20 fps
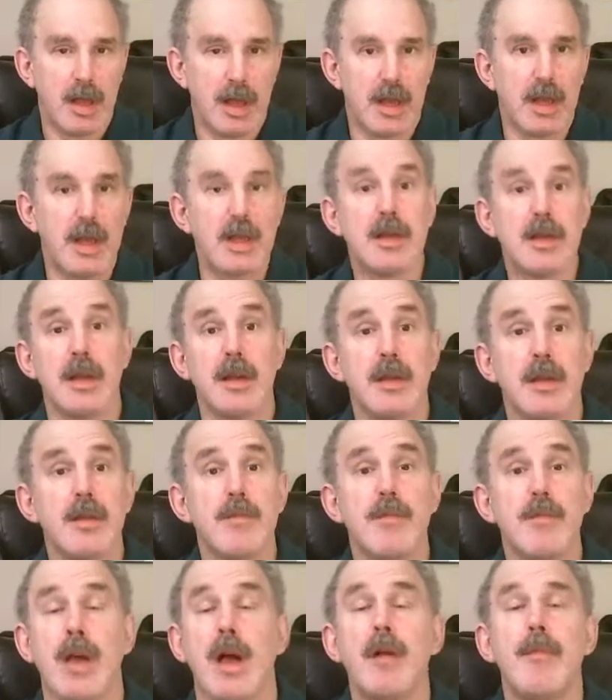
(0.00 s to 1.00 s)
And I tell
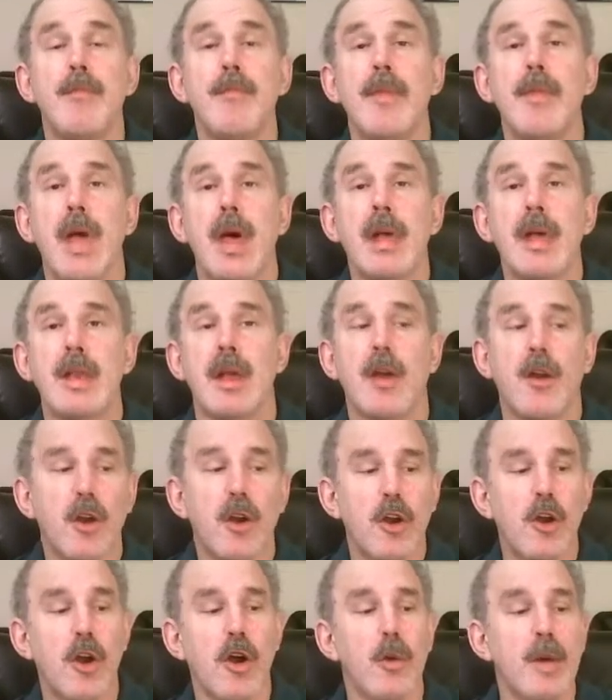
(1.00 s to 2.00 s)
them, I'm not
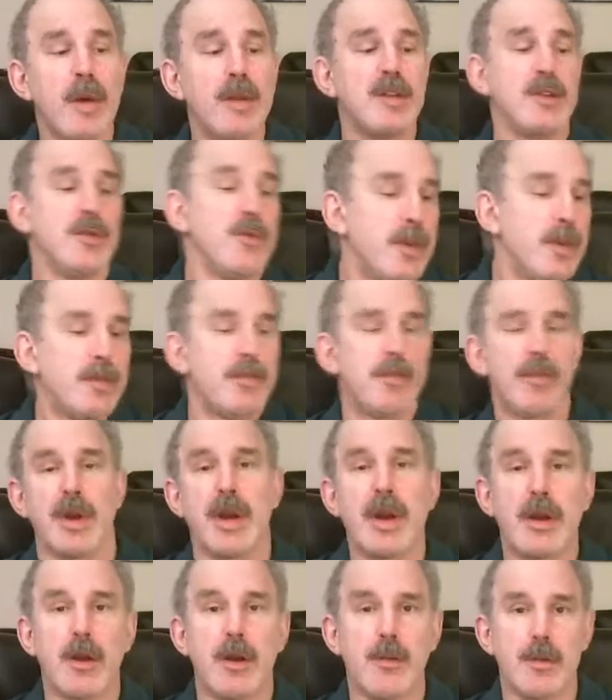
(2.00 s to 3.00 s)
going to
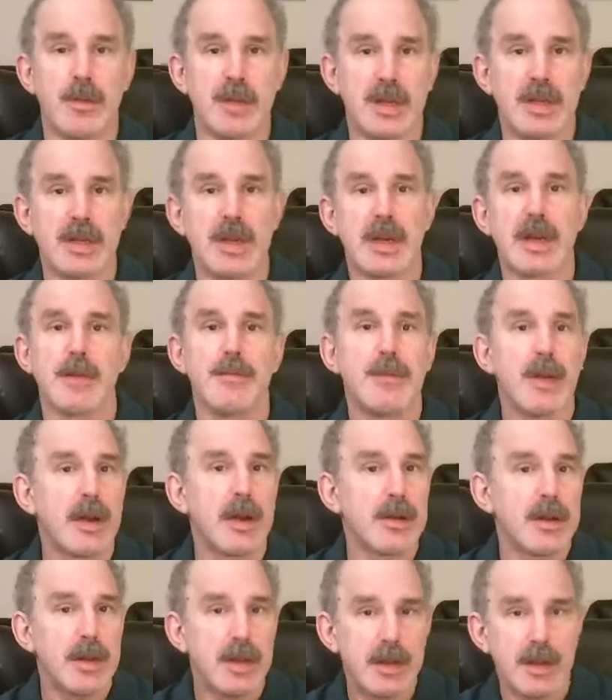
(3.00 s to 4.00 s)
break open the tank. I'm
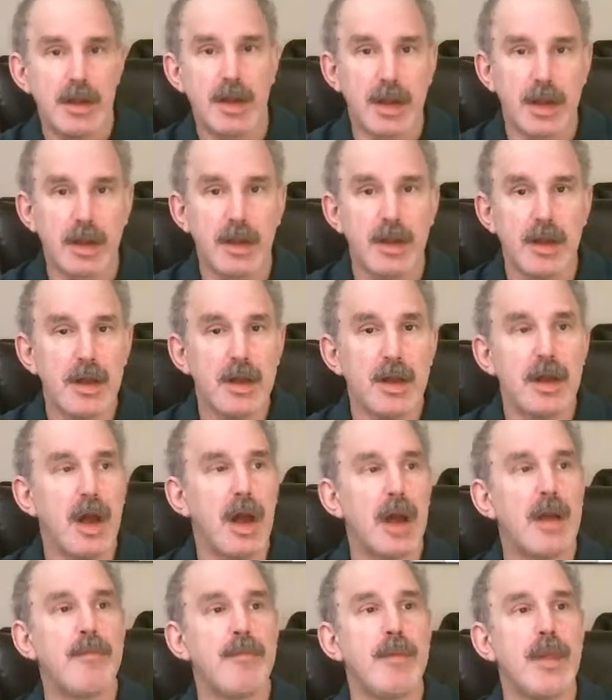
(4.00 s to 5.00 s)
not going to dig.
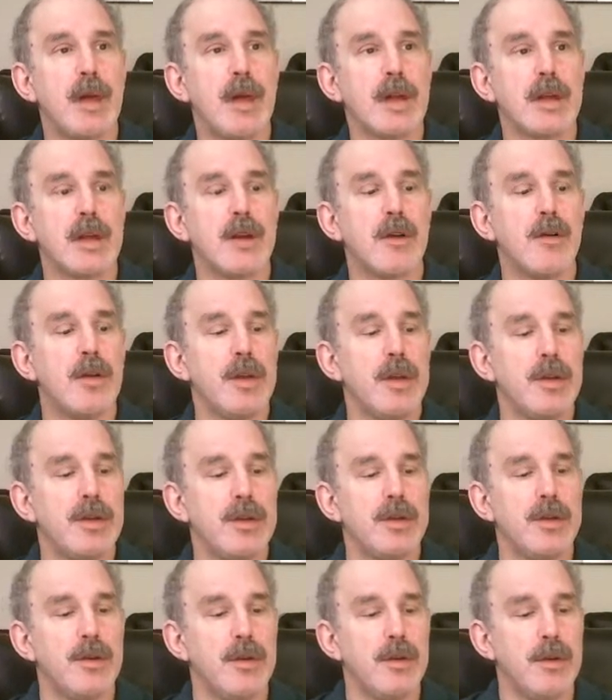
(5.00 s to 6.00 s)
I'm not going
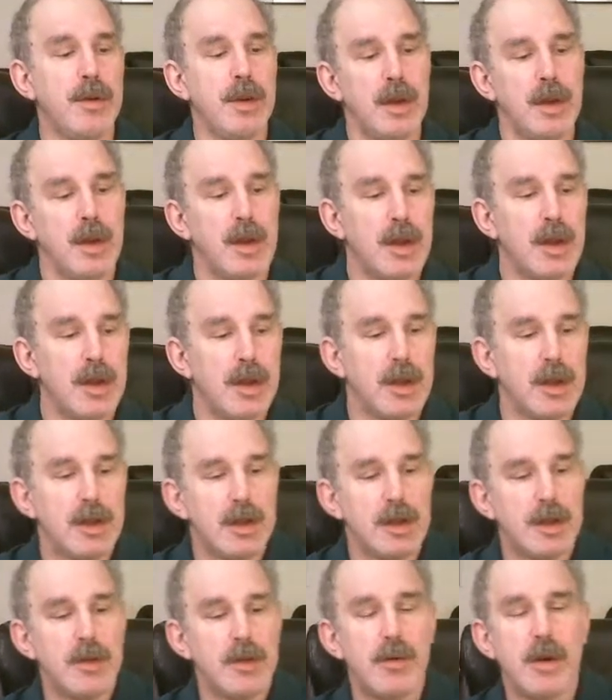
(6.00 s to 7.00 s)
to
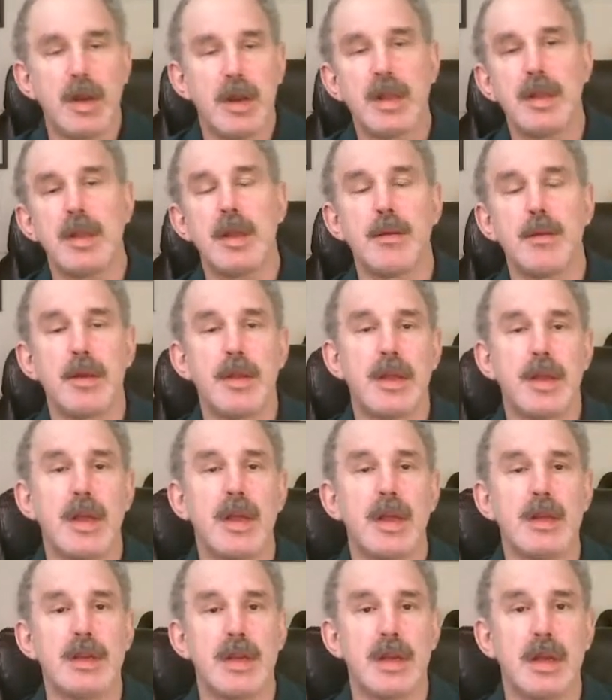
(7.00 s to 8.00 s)
do anything with
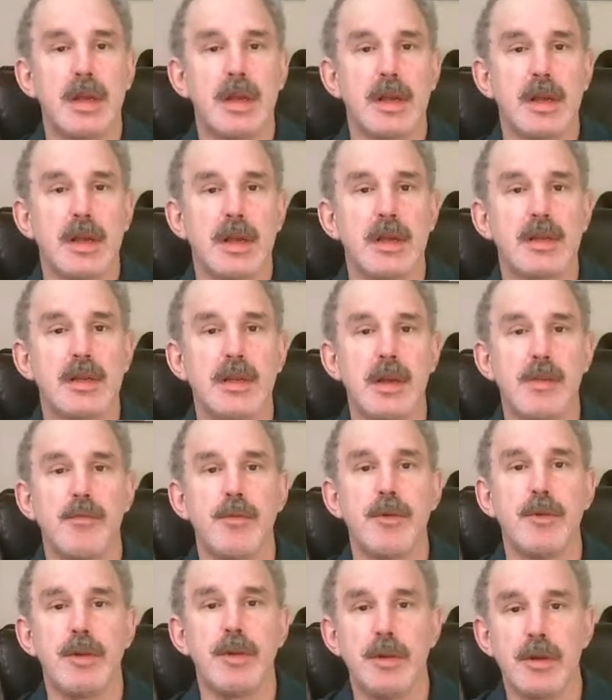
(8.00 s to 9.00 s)
that tank except
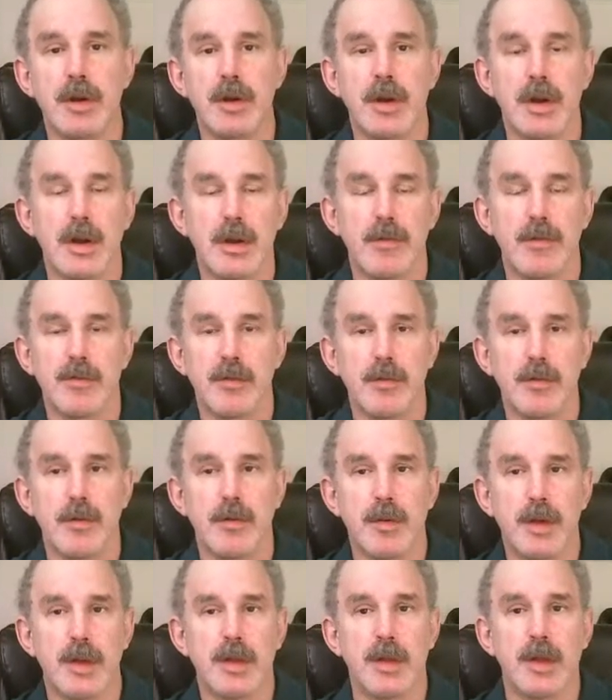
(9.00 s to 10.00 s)
when you're
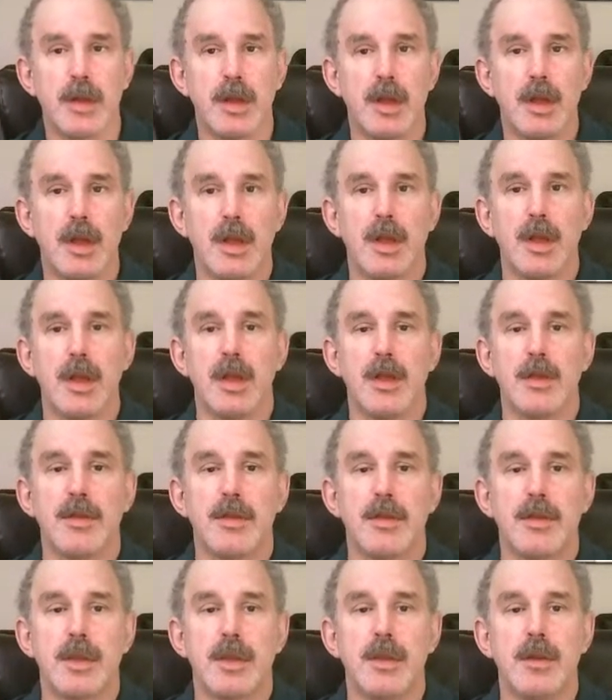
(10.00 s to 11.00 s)
comfortable with
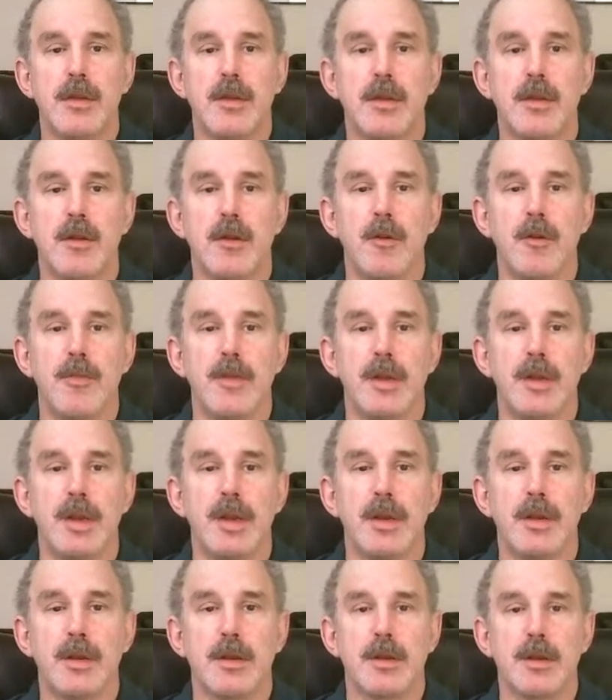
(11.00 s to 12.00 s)
that you'll open
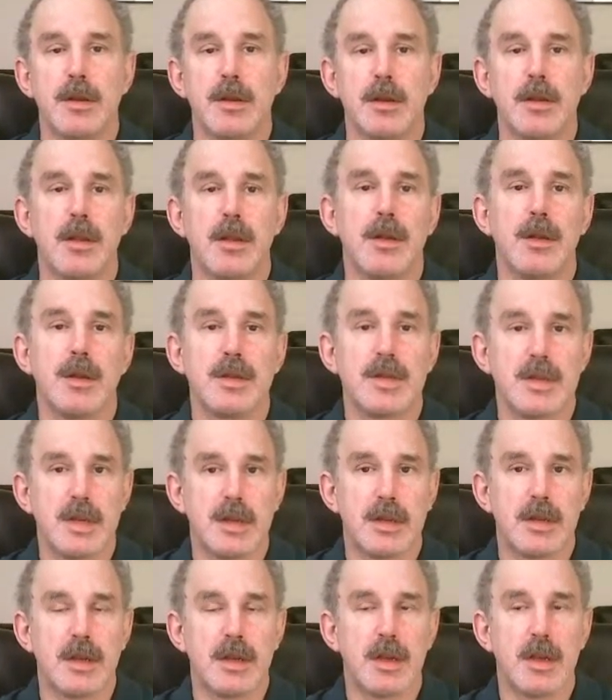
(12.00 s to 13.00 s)
it and close
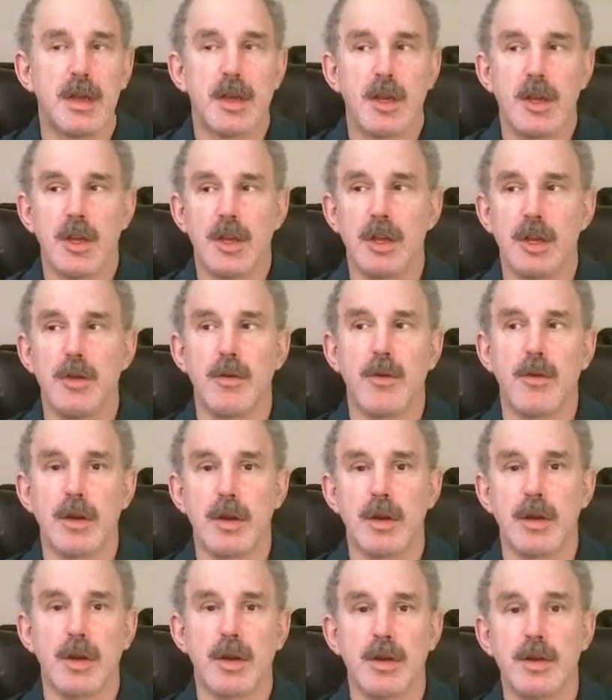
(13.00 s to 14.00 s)
it. You
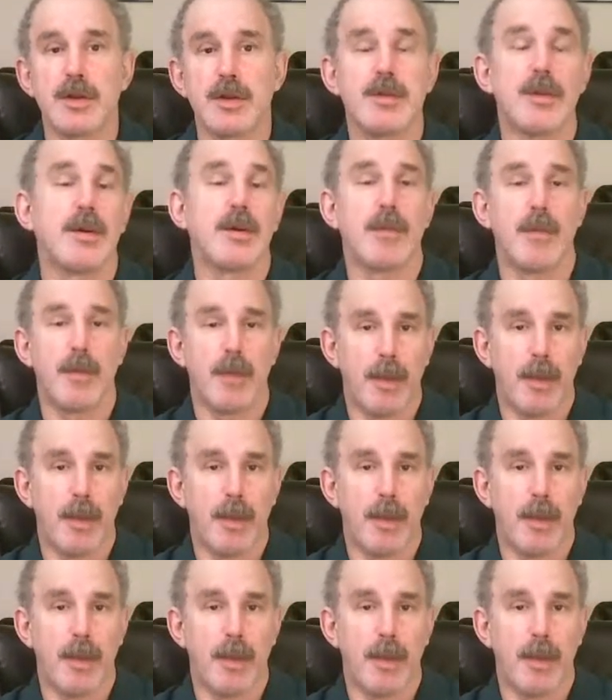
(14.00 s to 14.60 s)
are in control.